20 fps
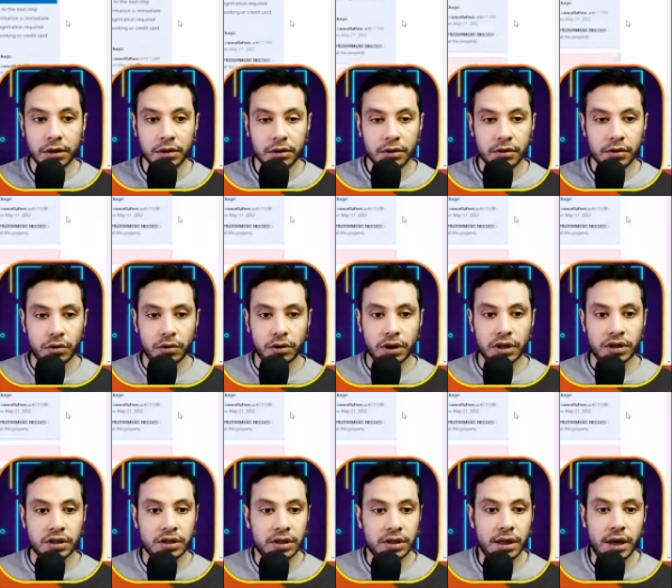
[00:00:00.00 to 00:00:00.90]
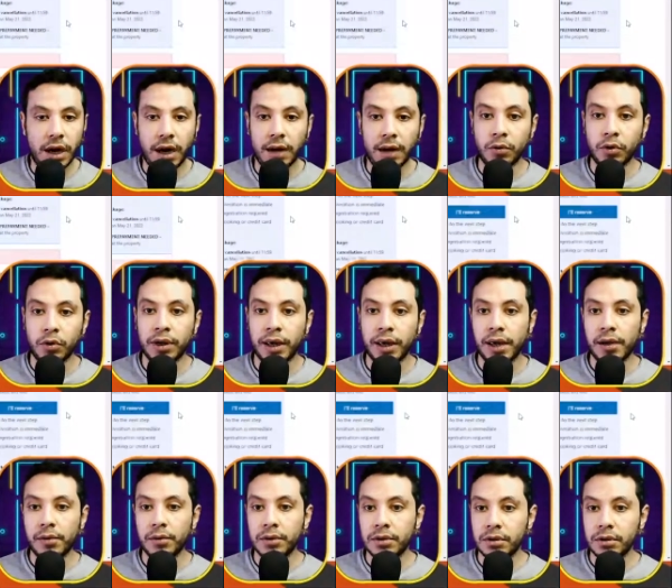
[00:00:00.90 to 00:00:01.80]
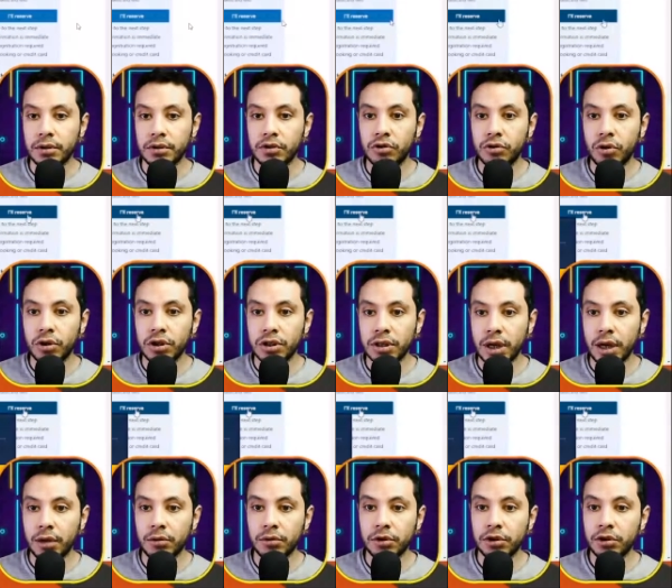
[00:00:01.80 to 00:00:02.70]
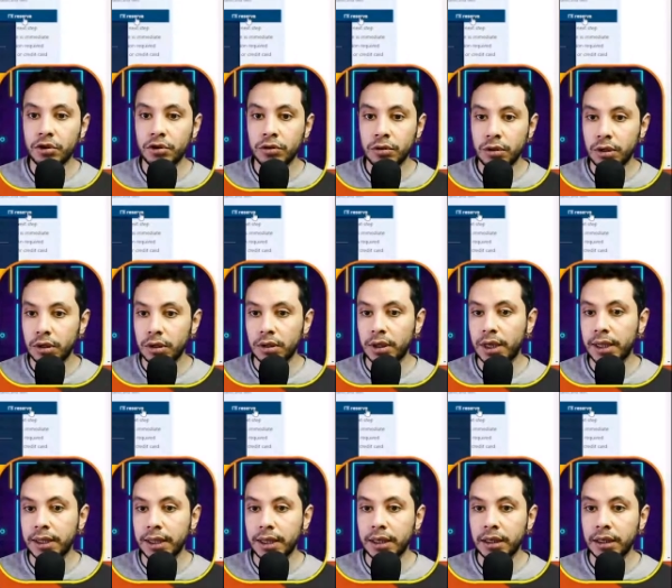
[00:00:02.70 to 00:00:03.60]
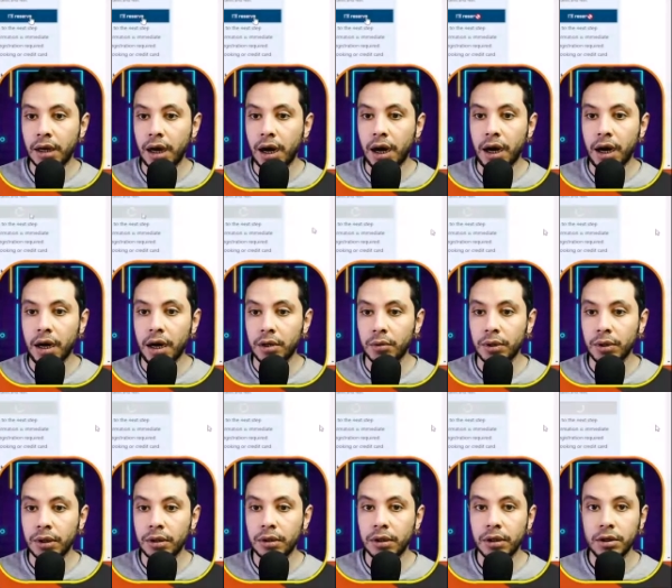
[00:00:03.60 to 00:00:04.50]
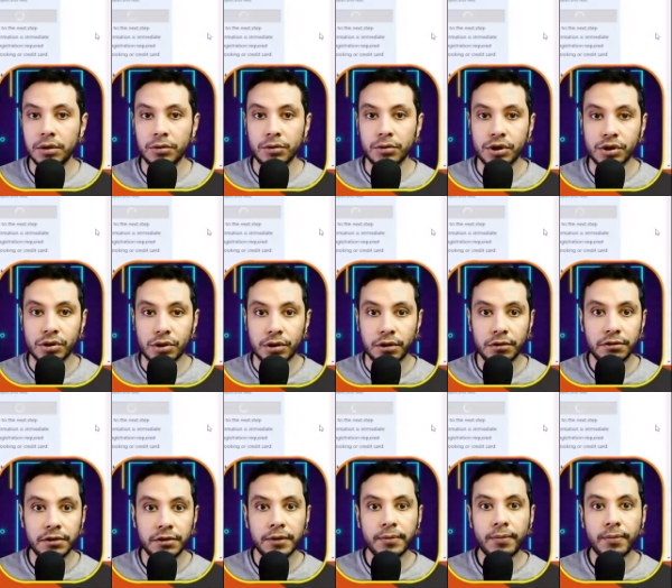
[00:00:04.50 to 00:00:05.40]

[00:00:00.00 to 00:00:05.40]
So let's say I'm okay with this choice. I will click I will reserve,